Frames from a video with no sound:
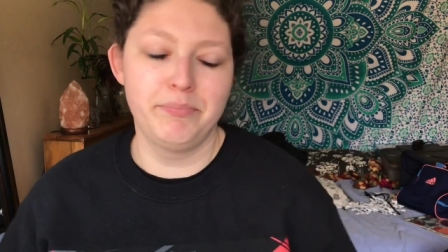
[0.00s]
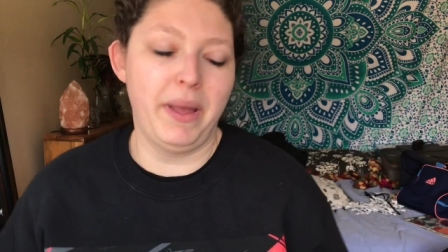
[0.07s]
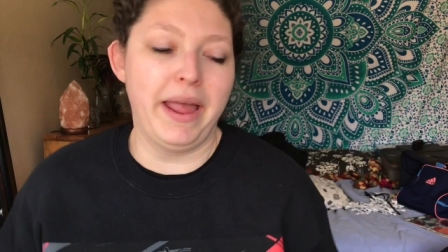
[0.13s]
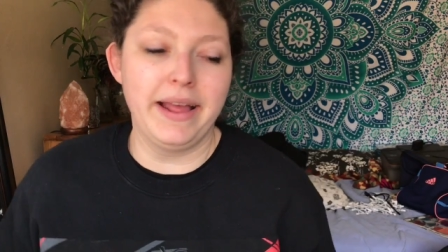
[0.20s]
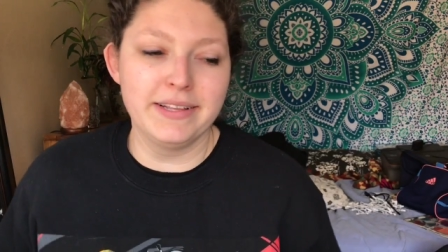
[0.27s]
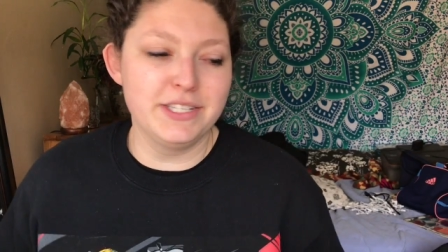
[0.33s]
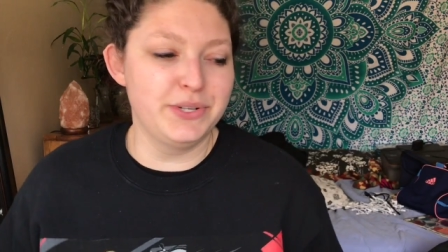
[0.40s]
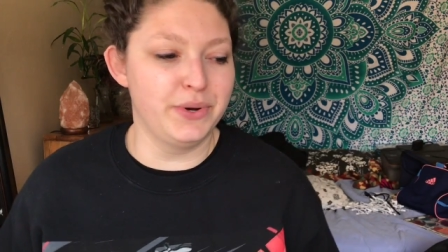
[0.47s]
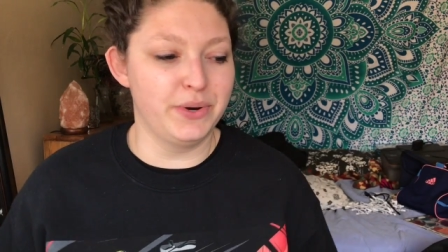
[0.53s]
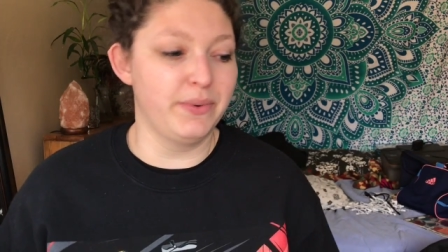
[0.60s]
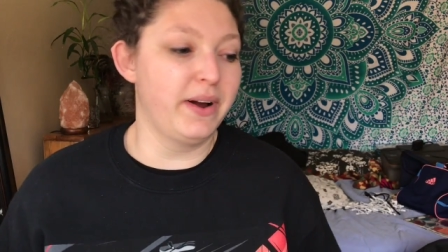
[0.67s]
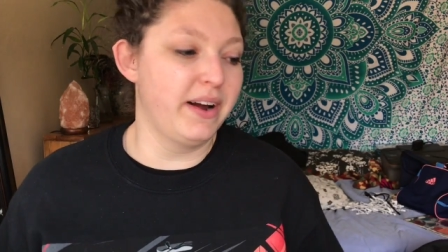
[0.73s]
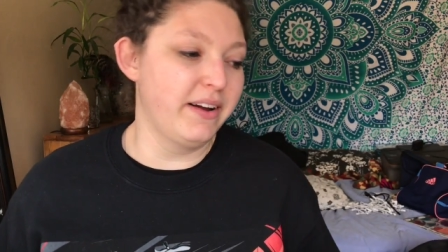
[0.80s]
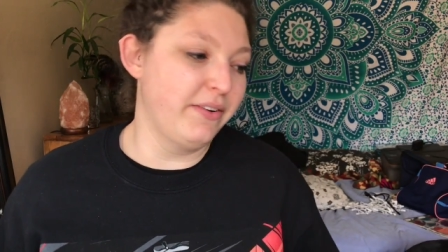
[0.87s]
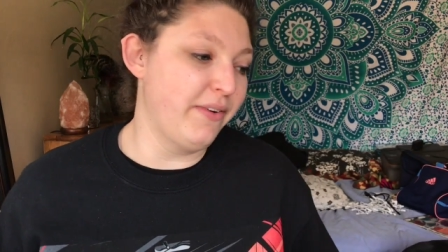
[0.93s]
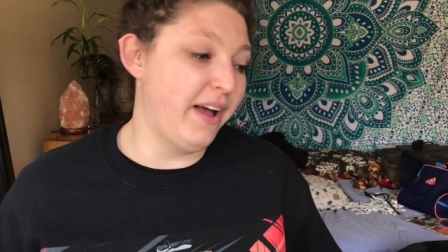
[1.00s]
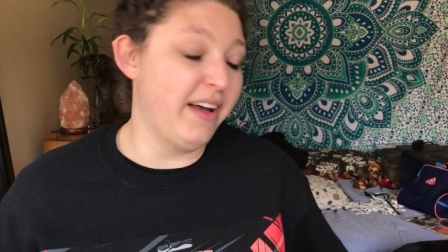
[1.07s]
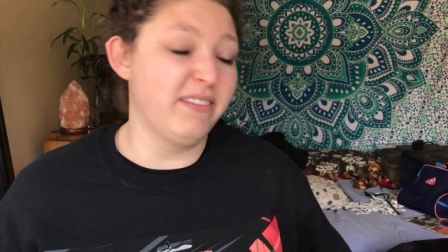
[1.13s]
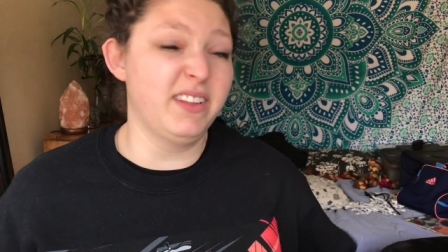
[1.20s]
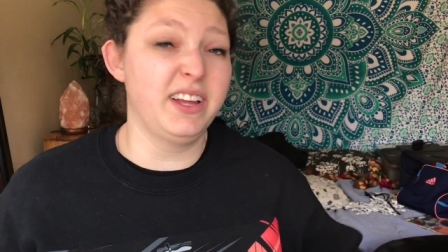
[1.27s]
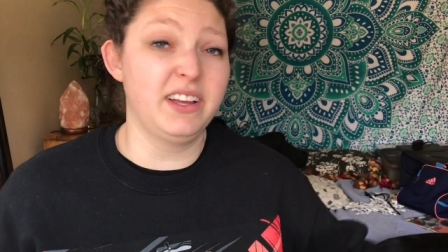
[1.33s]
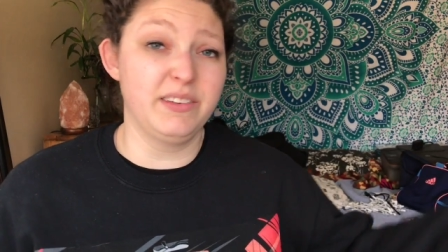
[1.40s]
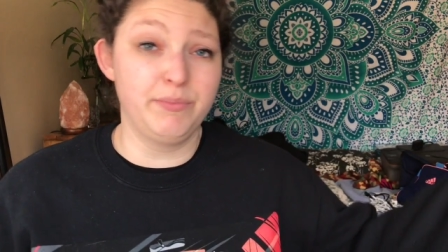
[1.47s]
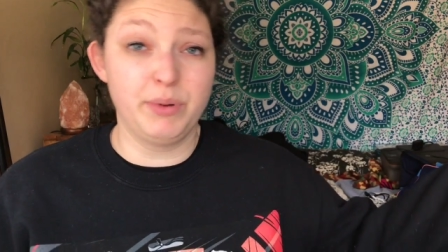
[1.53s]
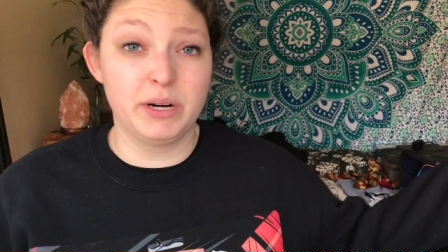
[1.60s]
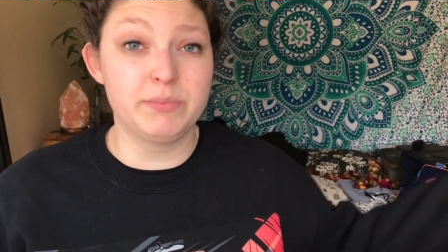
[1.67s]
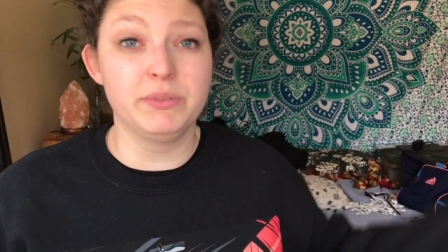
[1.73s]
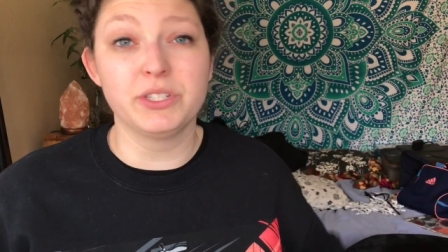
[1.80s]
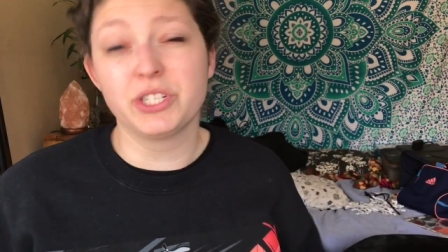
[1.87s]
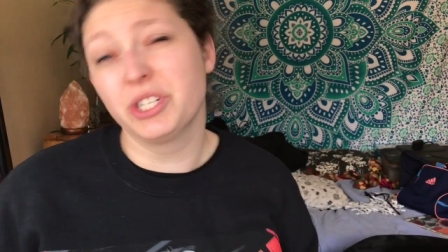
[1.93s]
pants you want to wear and you have like
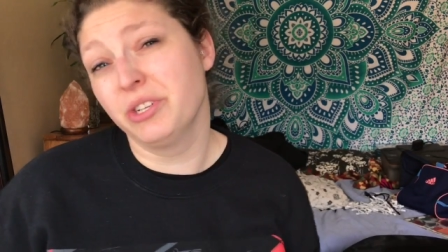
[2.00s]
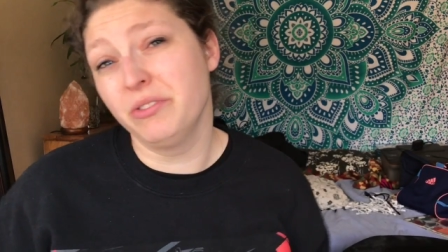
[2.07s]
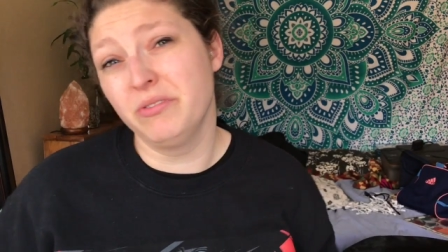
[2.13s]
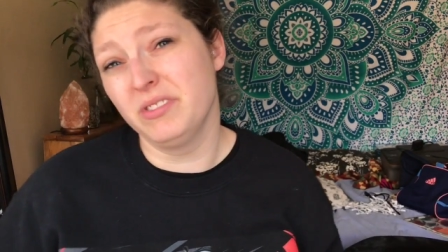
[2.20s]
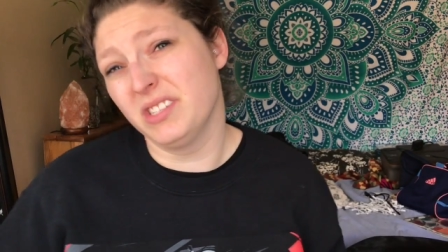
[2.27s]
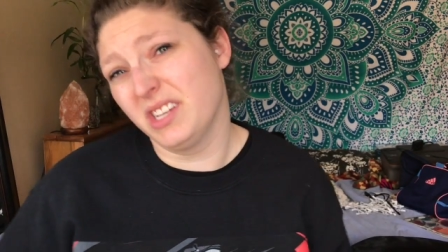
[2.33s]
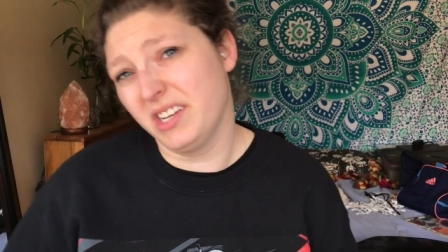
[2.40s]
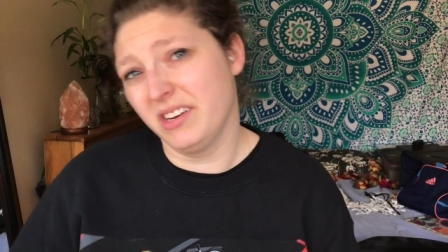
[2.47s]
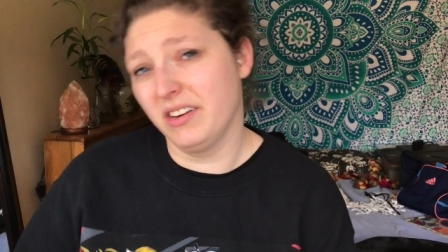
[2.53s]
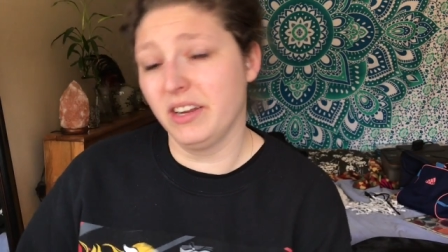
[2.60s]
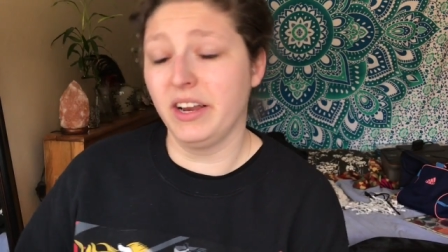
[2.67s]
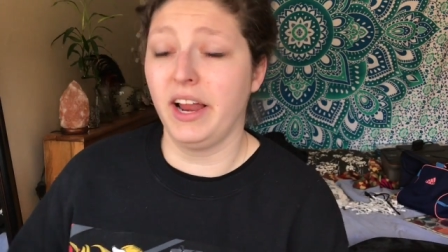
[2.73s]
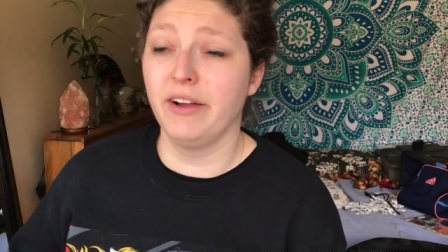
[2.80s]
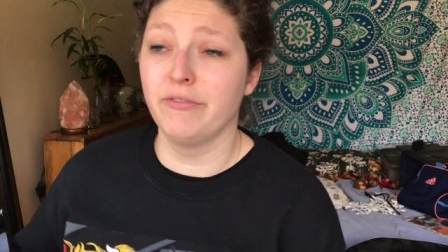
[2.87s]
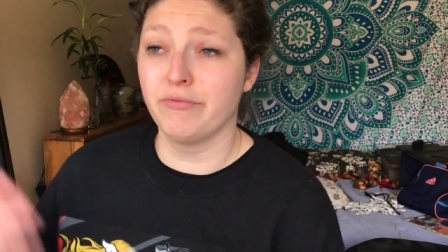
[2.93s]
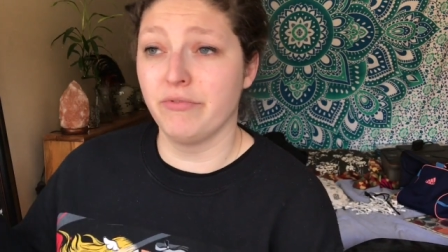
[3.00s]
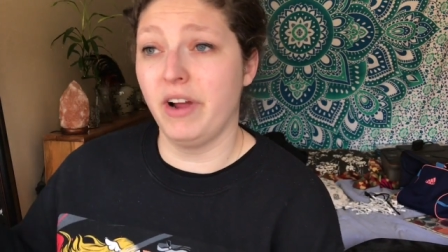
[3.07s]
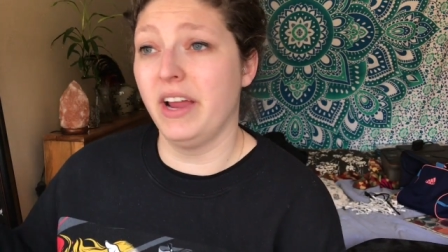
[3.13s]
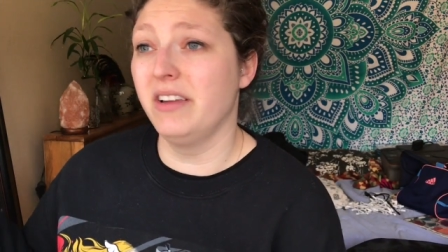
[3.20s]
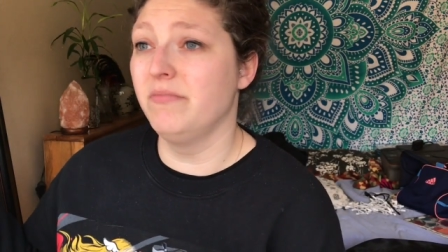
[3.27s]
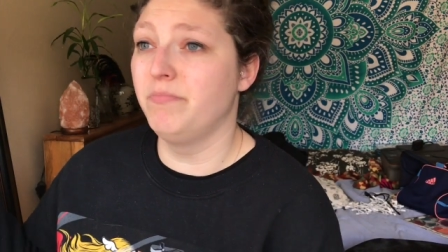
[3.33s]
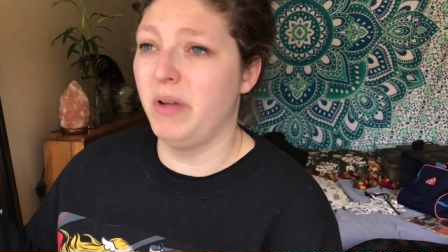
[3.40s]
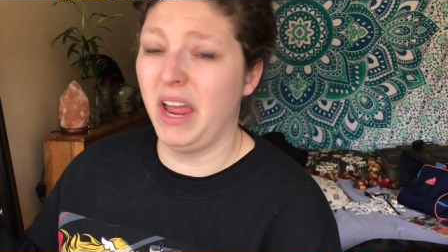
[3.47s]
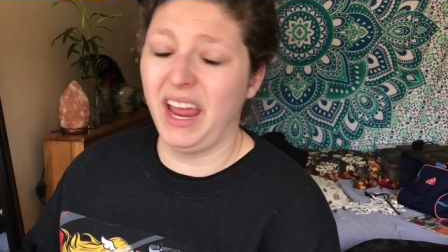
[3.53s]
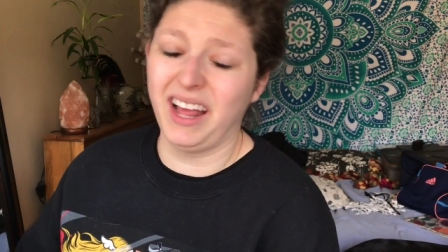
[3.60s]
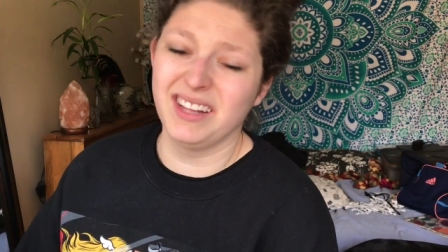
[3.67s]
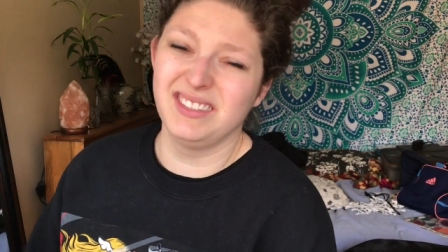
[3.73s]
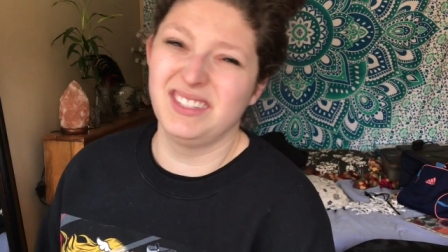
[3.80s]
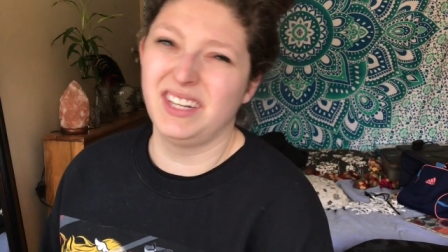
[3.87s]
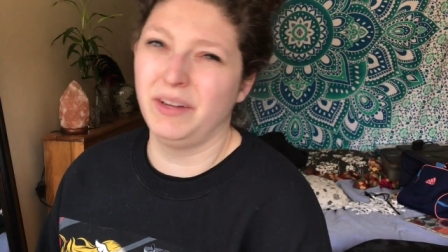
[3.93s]
purple shoes and I have red
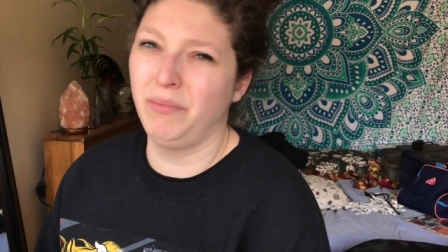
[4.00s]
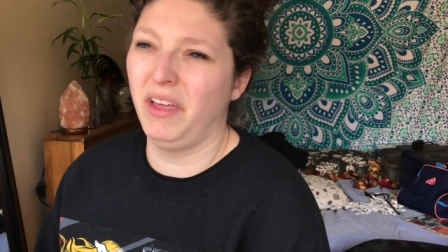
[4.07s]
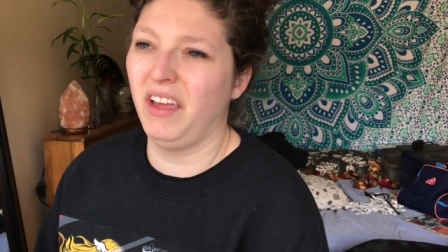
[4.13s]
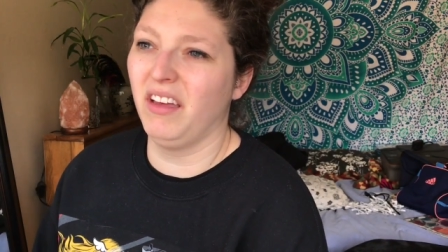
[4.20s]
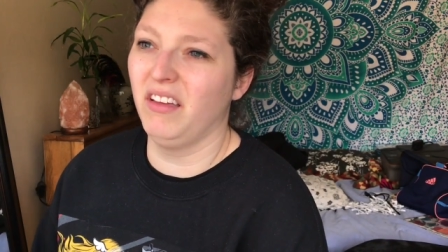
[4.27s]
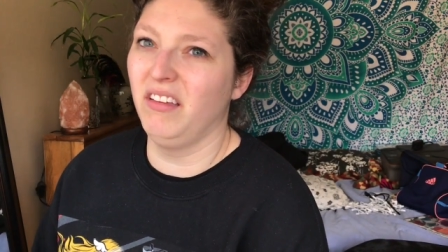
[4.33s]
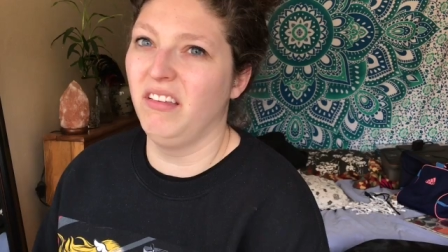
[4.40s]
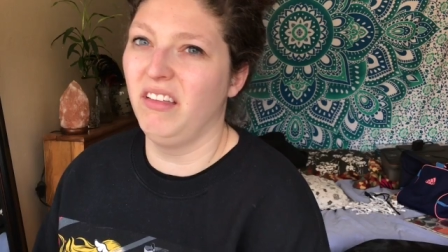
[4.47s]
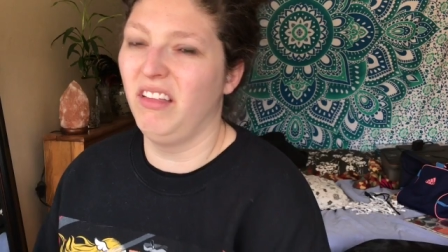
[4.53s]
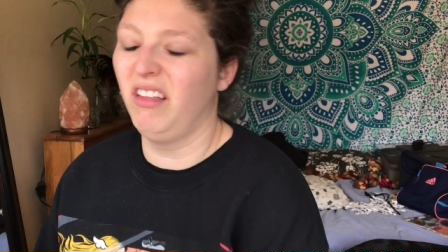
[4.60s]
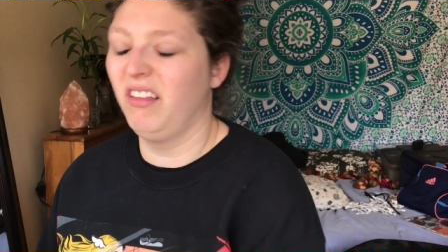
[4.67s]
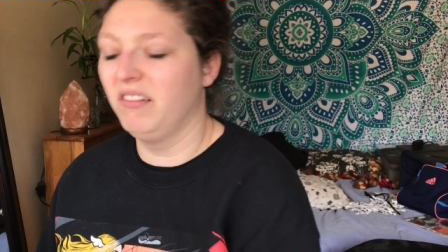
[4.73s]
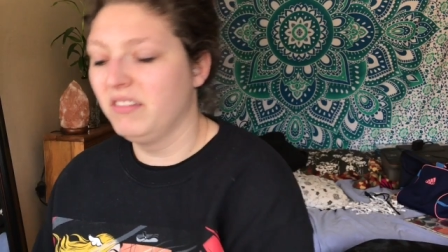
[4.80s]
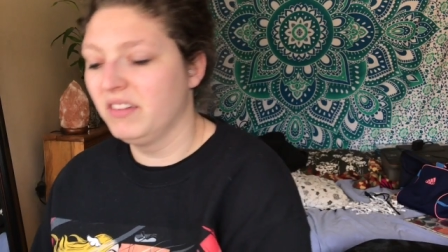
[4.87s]
pants, and I'm like, ugh,